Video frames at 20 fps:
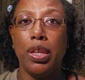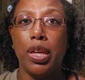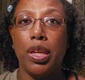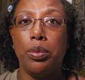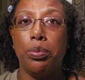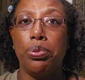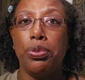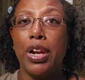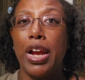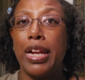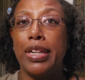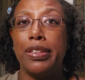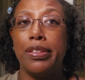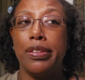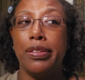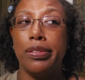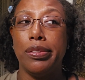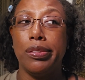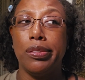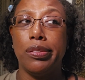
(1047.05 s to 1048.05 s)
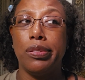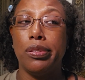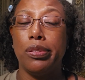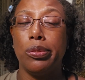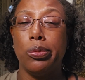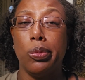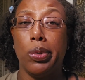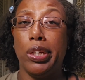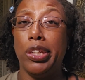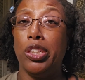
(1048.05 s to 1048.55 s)
and practice
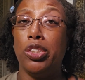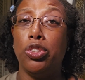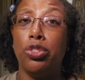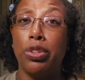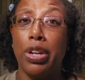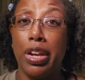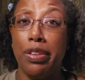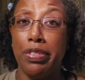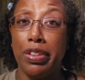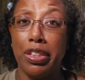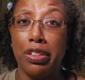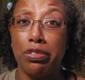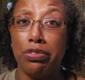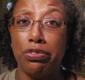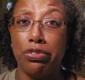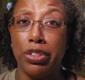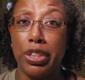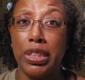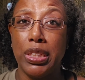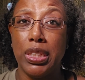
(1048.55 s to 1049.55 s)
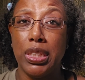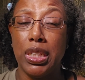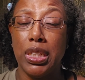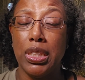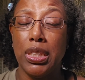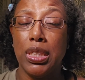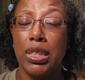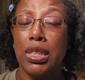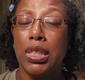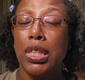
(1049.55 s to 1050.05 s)
while you're driving, for
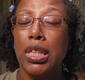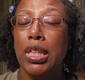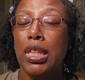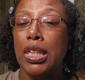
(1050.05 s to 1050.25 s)
instance.